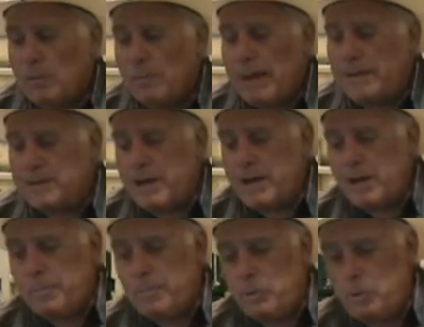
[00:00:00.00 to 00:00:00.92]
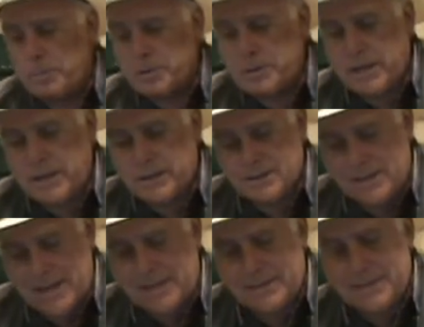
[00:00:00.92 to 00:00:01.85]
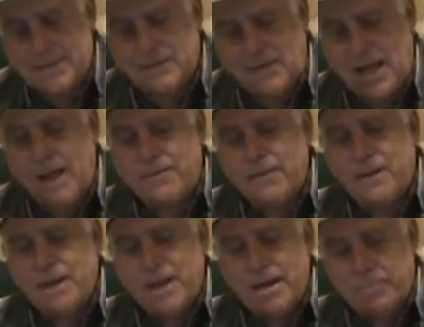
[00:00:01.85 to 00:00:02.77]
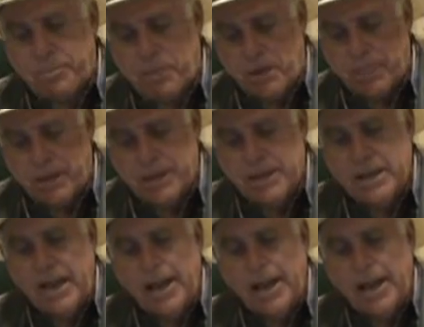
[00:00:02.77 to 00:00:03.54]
maintain and uphold and protect the sanctity of life and property.